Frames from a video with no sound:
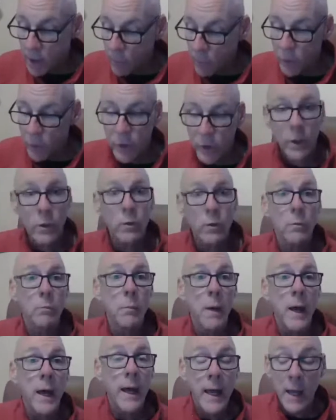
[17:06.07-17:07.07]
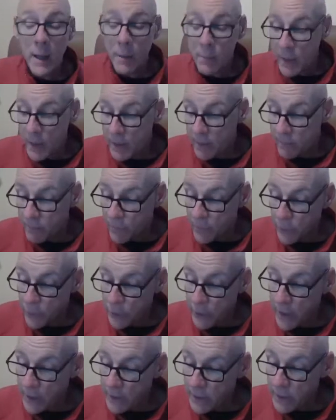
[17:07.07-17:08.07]
Duke, Miami,
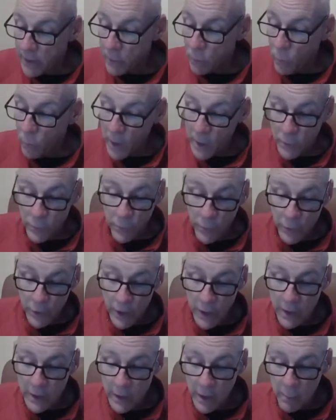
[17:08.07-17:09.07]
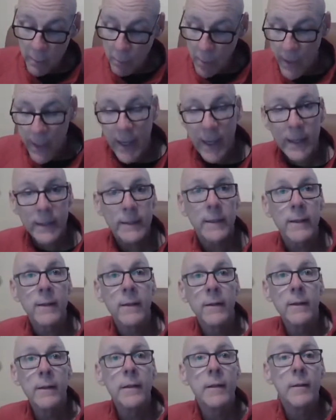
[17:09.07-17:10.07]
Virginia, West Virginia, Pitt,
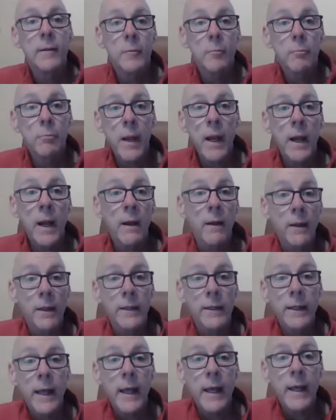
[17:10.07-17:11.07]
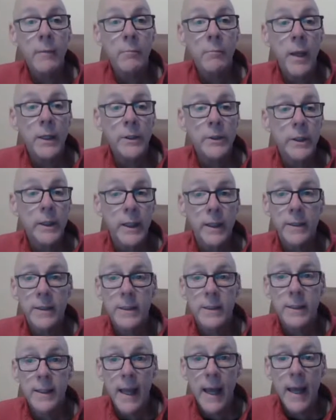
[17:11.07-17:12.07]
Maryland, and Michigan
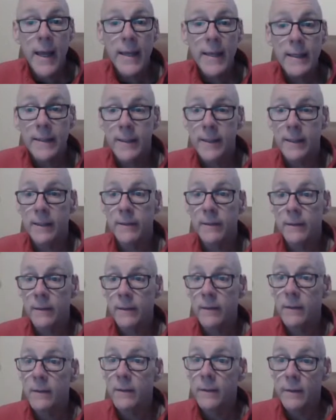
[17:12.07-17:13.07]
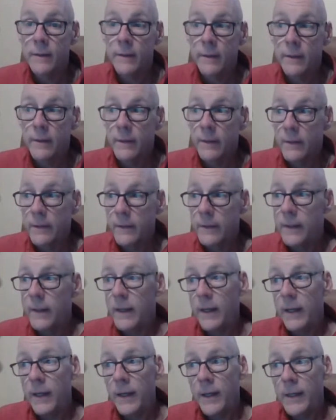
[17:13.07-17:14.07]
State.
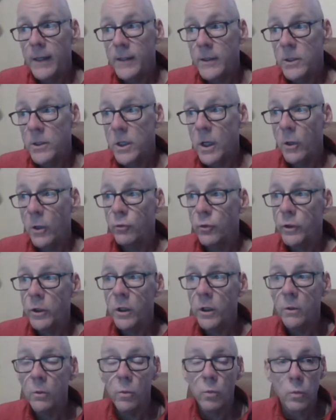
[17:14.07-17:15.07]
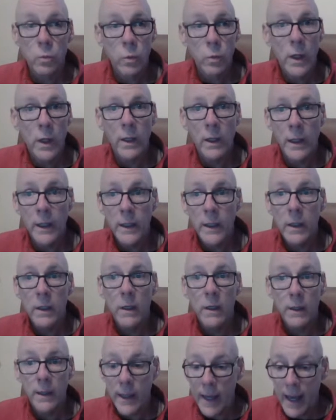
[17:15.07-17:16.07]
And so, two really good
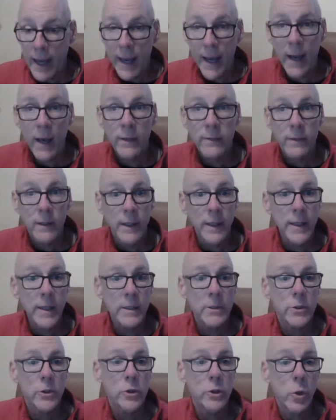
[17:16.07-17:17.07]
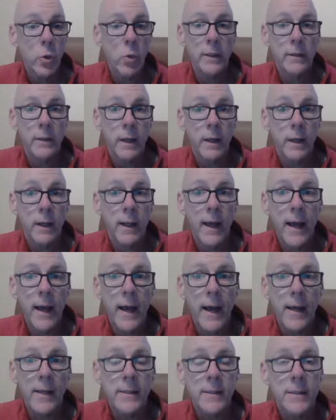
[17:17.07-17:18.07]
athletes joining the
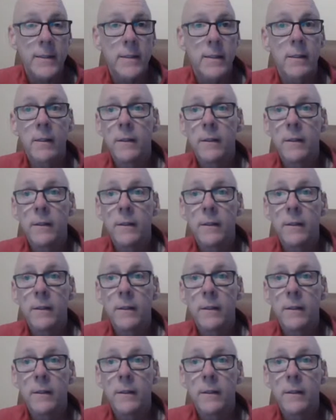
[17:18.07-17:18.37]
class.